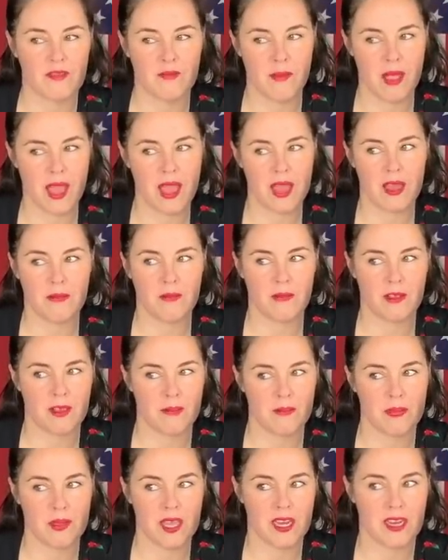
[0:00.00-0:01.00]
man with a
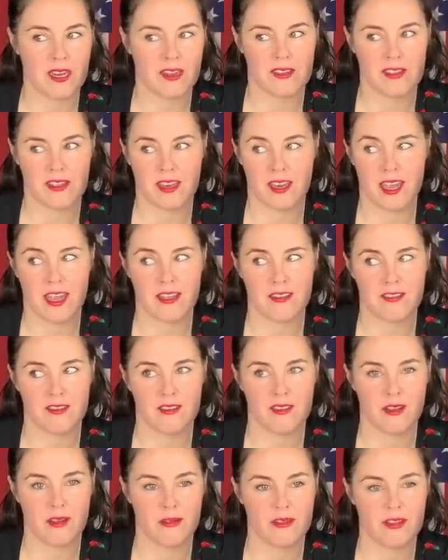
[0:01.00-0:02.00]
penis that he has
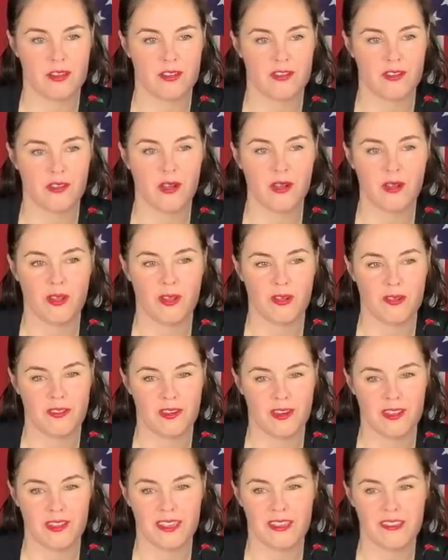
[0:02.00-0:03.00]
no control
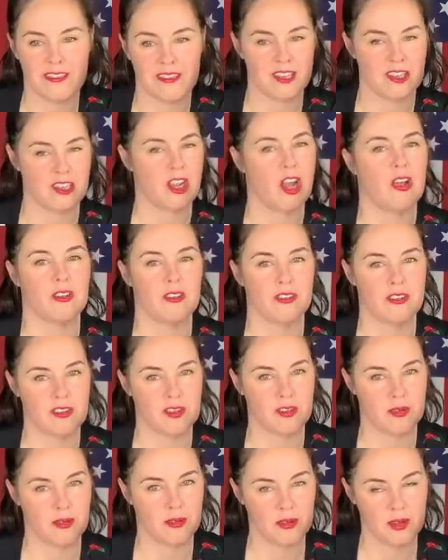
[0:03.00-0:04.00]
over and these adults
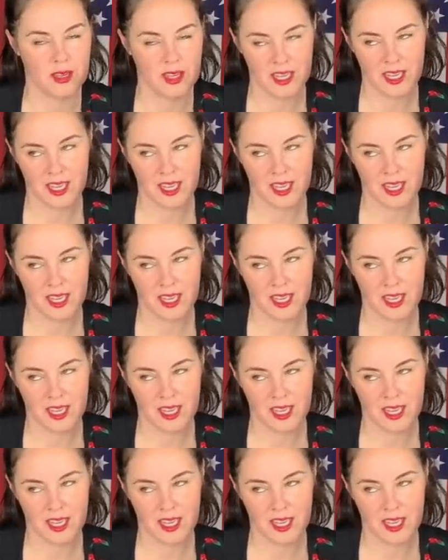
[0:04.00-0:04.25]
who